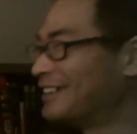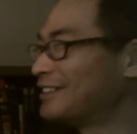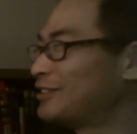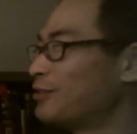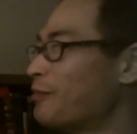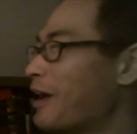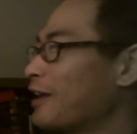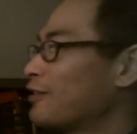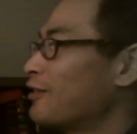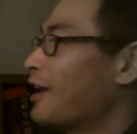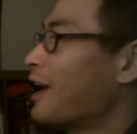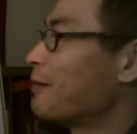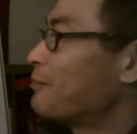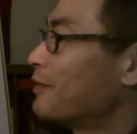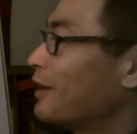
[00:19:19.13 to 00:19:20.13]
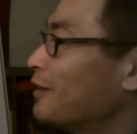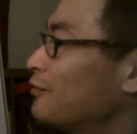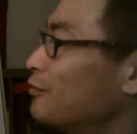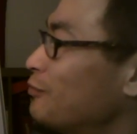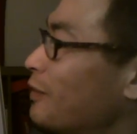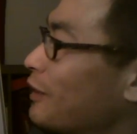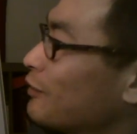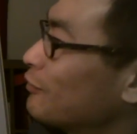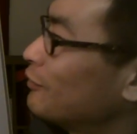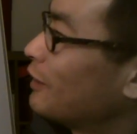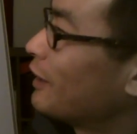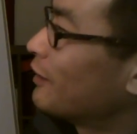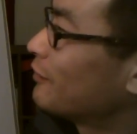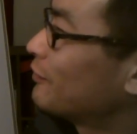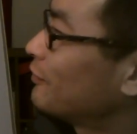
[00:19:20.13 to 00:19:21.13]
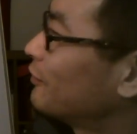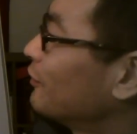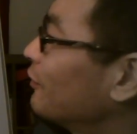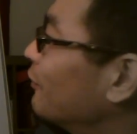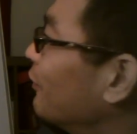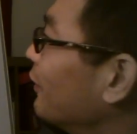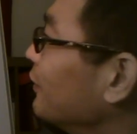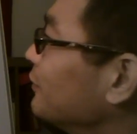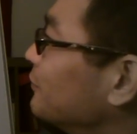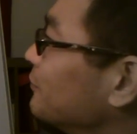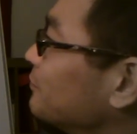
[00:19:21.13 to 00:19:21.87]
To make you happy, to make you laugh, alright?